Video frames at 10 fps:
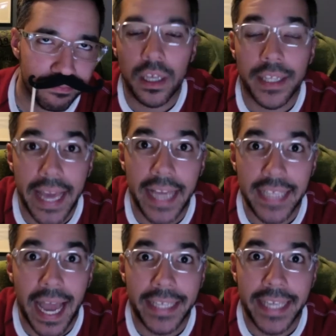Yes,
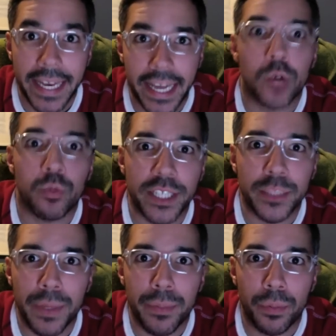I get it. Rich
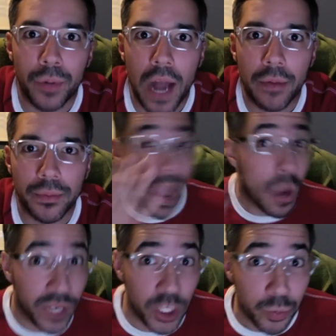people problems.
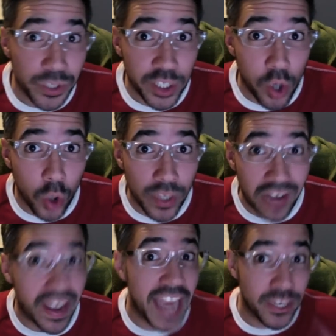When it's really cold
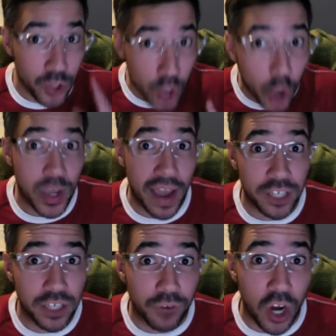out and you know you have to
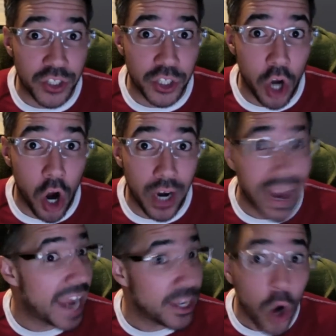defrost your car
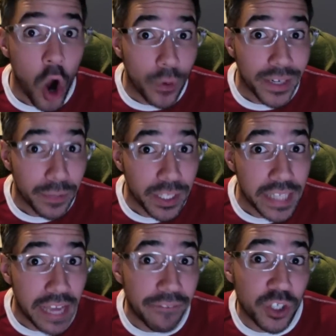and you're already really
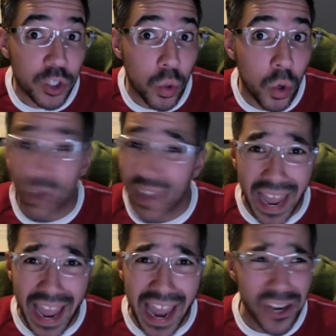late for school,
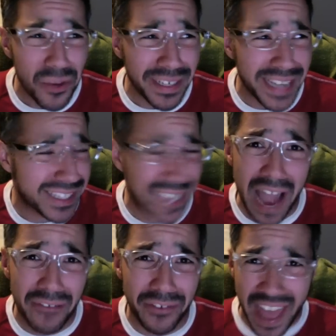ain't nobody got
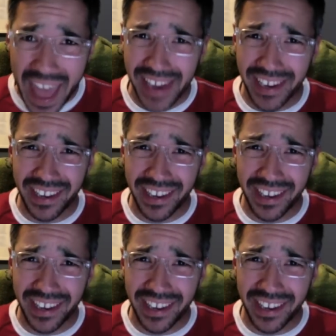time for that.